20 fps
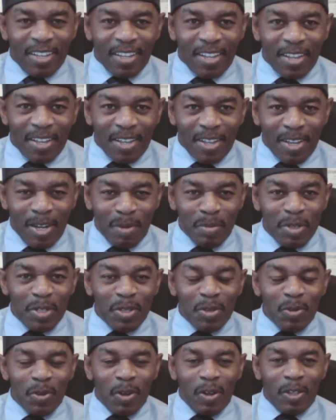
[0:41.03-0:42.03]
coming to
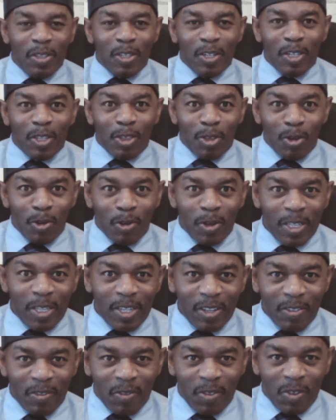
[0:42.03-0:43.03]
you under the authority
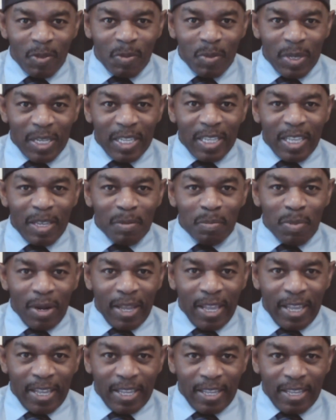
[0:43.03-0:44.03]
of being a
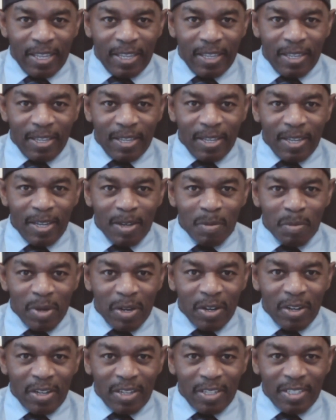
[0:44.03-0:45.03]
Black
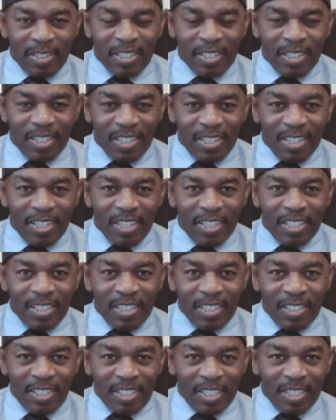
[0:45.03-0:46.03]
American
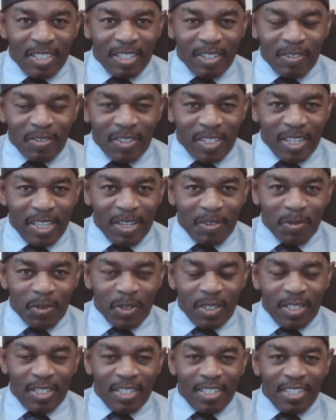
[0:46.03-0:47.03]
descendant of slavery.
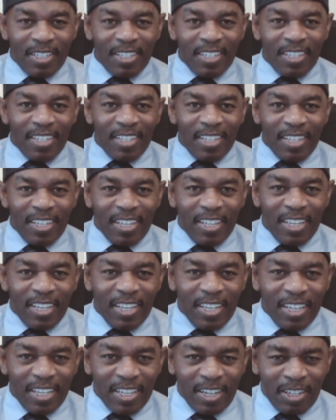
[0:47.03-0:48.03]

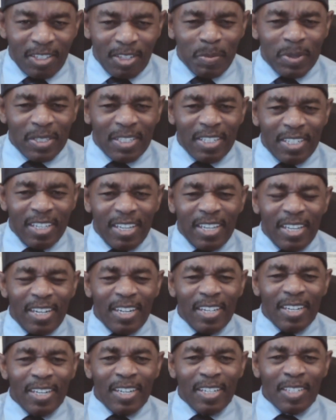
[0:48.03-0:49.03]
And our topic today,
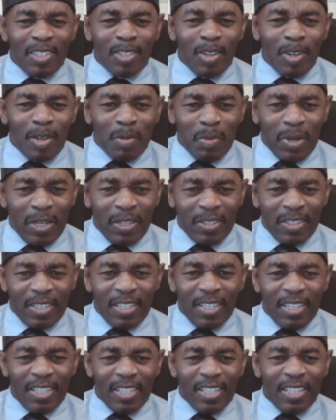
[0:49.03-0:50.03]
let's talk
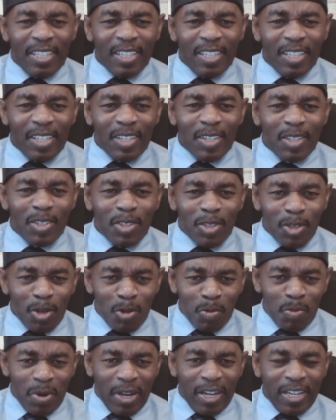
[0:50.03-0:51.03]
about
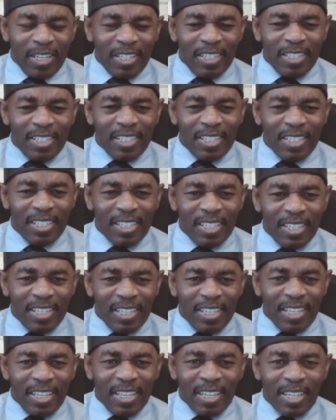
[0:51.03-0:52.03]
Joe Biden
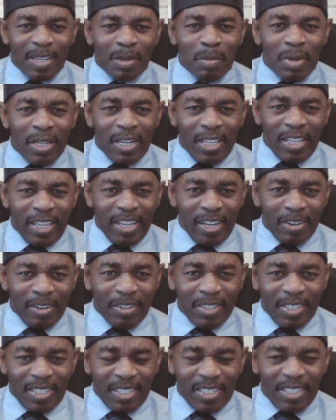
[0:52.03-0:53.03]
and Kamala
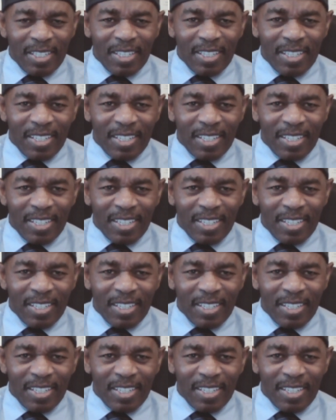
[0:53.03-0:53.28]
Harris,